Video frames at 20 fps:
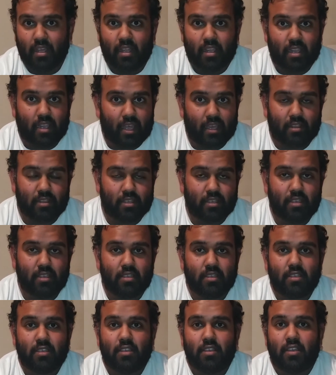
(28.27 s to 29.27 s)
Luckily,
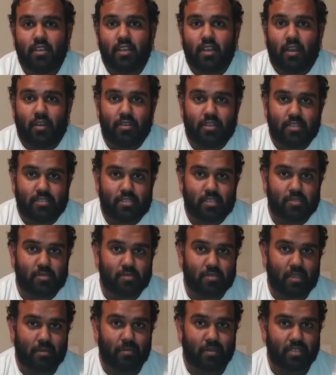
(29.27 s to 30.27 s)
Odysseus
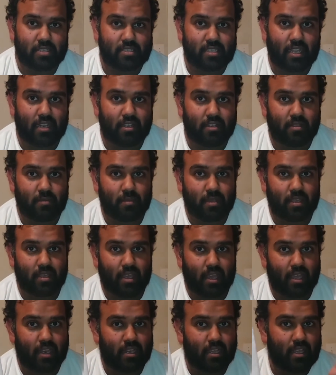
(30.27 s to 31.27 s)
was able to send it to me,
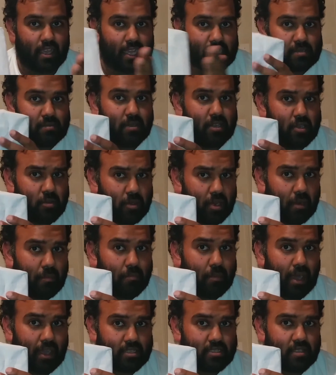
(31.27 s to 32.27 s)
and he asked me to do an
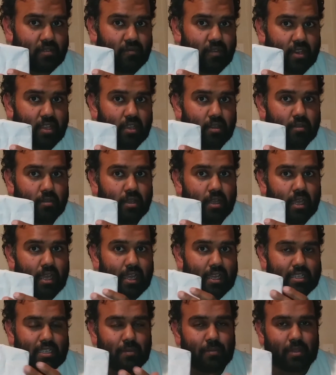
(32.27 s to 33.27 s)
unboxing video.
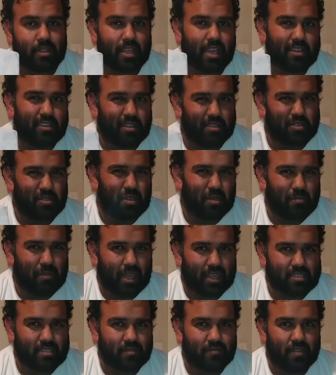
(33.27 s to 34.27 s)
Typically, I don't do
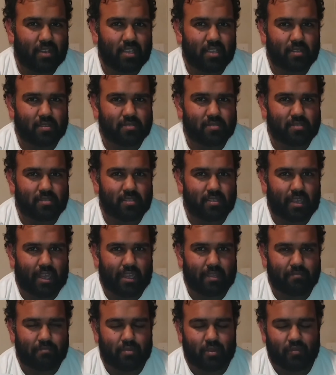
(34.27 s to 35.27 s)
unboxing videos. I
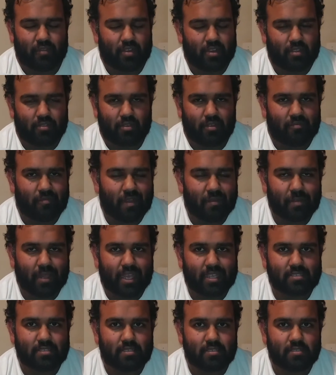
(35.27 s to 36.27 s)
prefer to thrift my
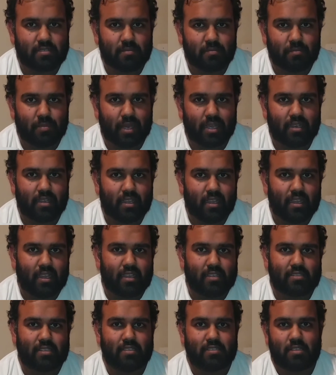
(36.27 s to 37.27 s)
blasters, but
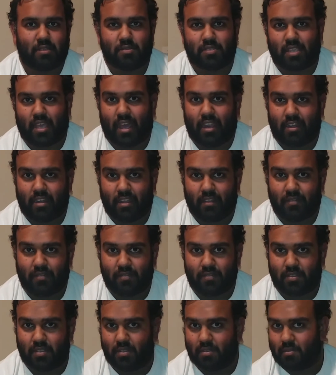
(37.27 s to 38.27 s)
since he was kind enough
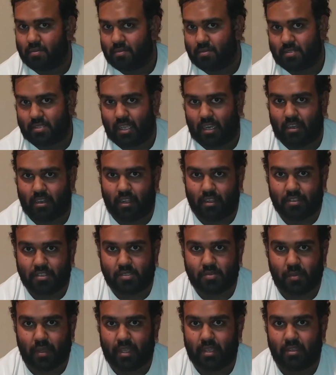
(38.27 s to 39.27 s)
to send it all
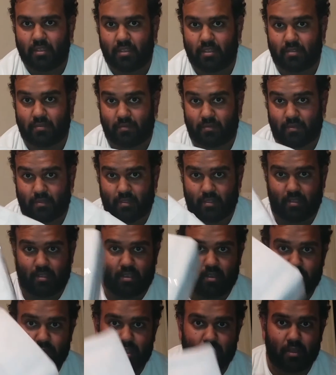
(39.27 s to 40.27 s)
this way,
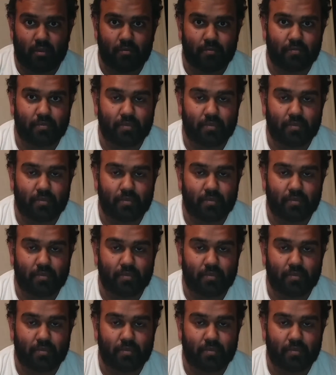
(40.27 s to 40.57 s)
here we go.